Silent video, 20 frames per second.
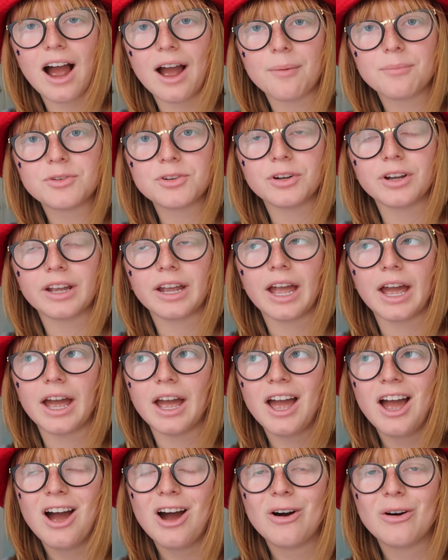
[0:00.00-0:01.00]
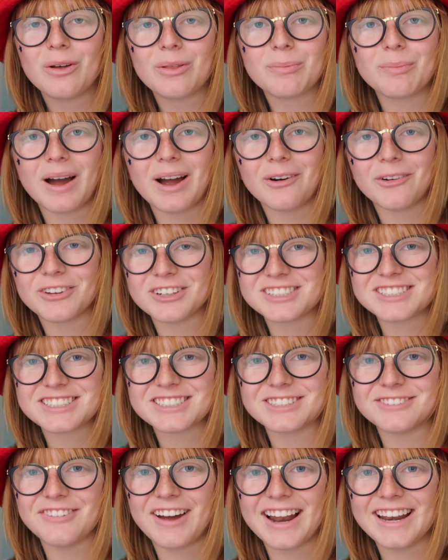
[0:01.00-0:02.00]
I'm doing it with my older
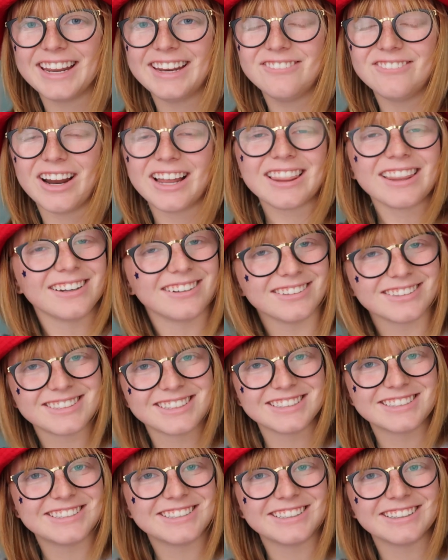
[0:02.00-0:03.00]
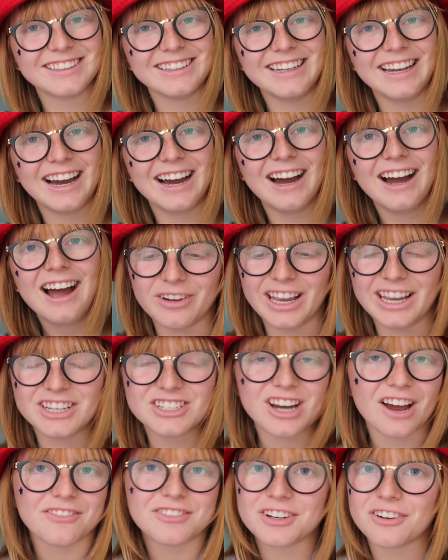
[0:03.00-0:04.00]
sister Maddie and my little sister Leah. We
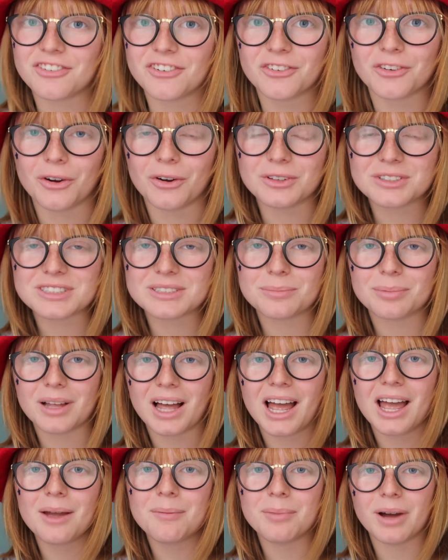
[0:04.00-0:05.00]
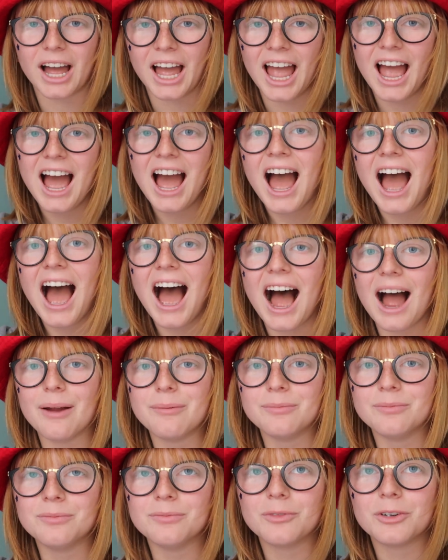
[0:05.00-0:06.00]
each have different roles to play, but
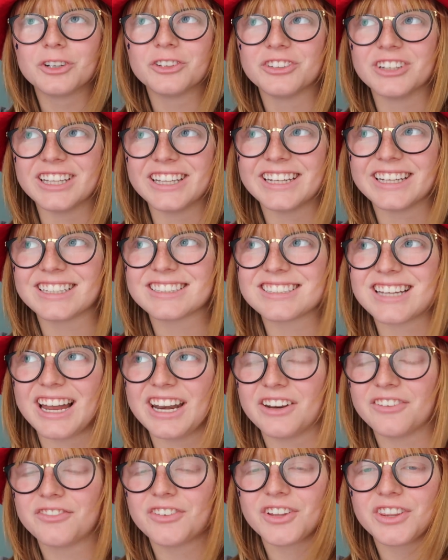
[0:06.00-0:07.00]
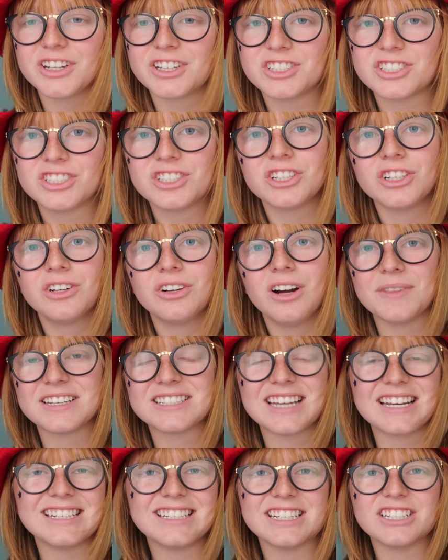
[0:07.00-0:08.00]
I'm really excited for this shoot.
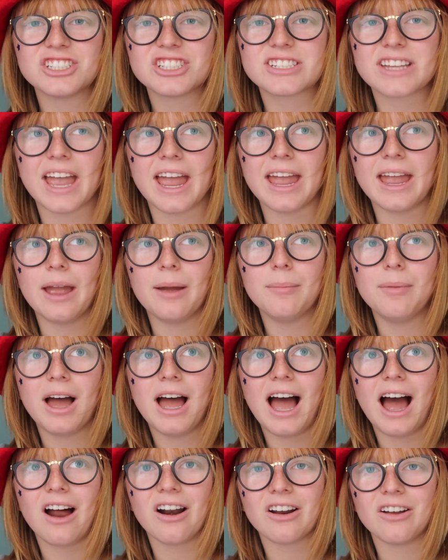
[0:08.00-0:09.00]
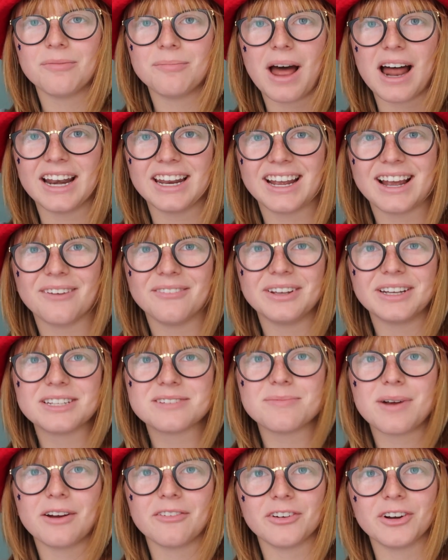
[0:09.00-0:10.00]
This idea just came out of Maddie coming
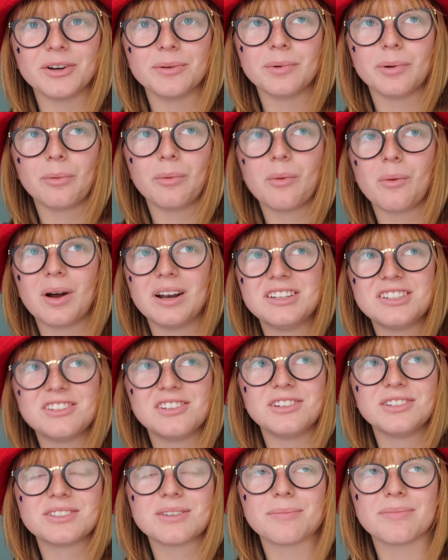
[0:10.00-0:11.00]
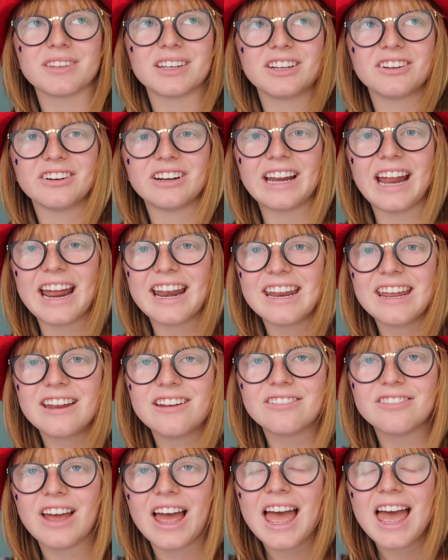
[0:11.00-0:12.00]
into my room, and we wanted to do something
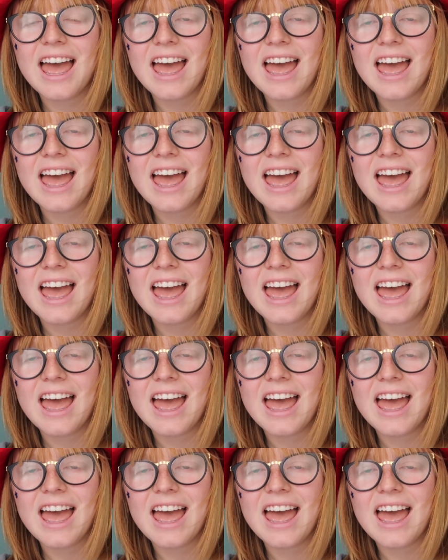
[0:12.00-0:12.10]
creative.